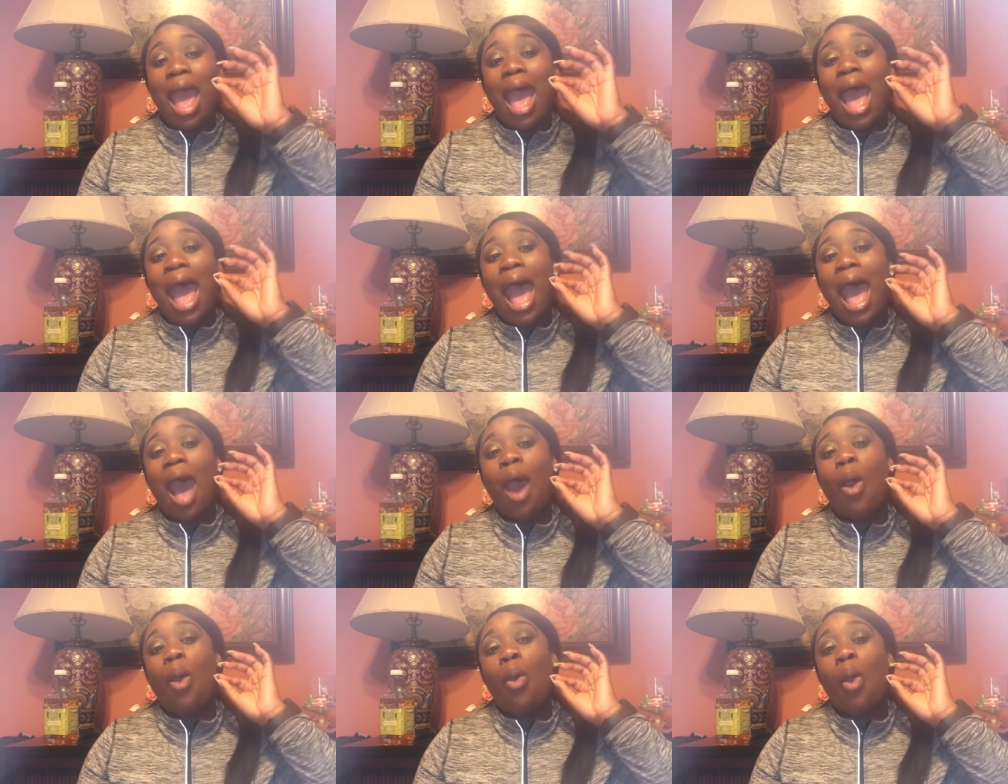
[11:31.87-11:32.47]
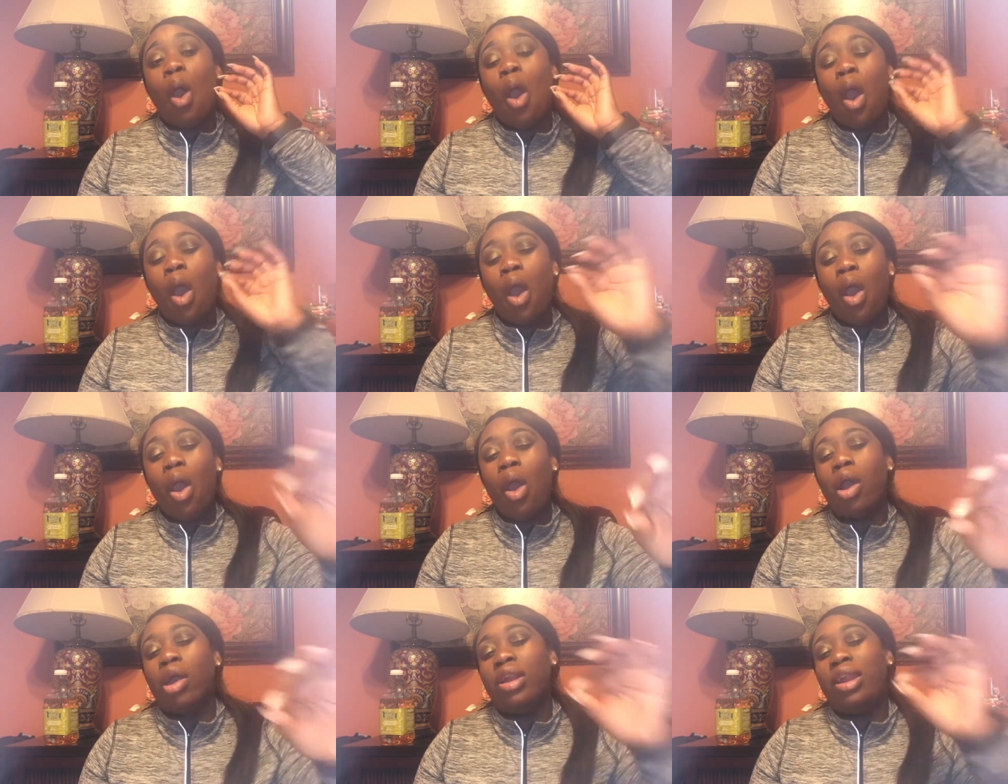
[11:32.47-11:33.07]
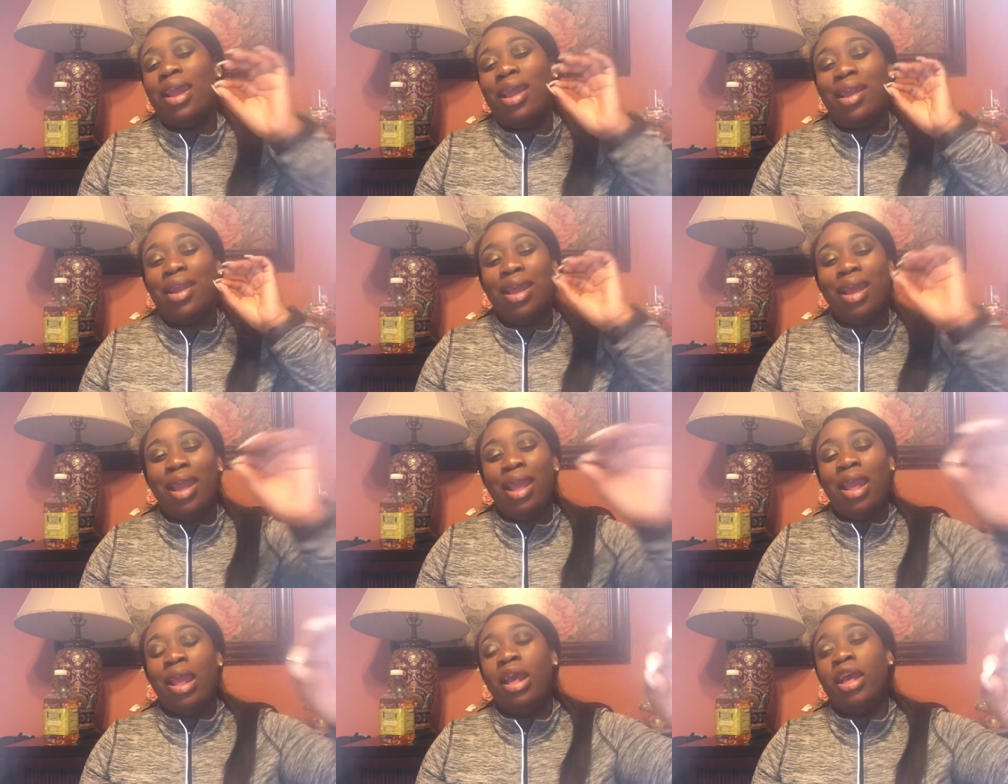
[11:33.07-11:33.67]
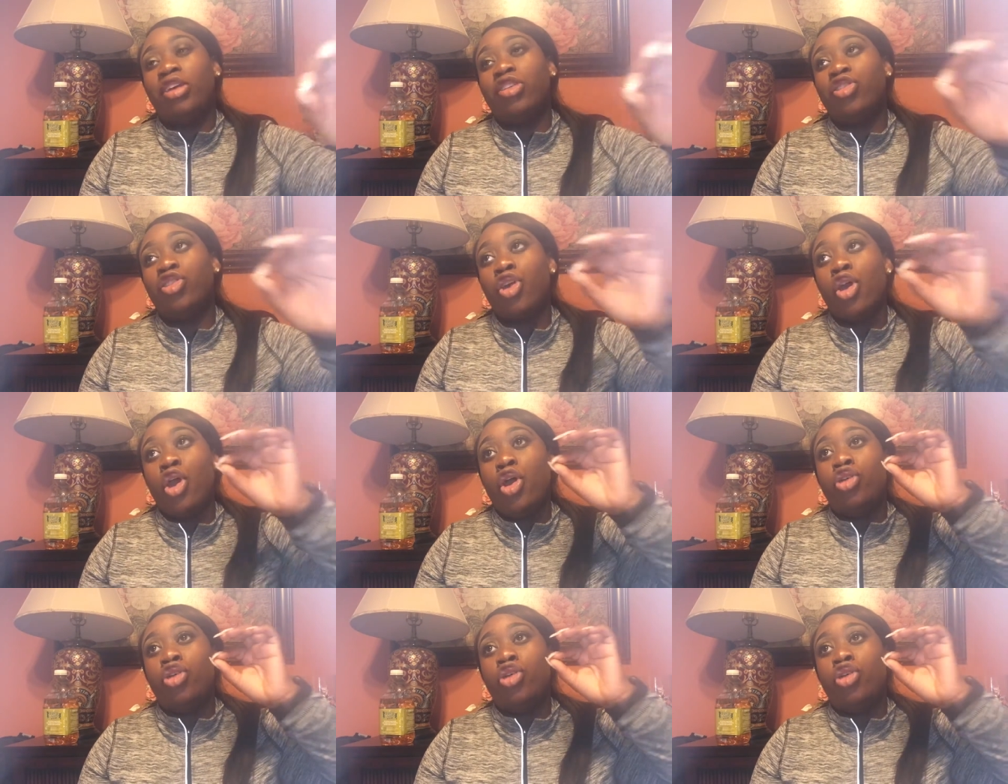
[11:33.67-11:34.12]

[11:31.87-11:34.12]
how hard it is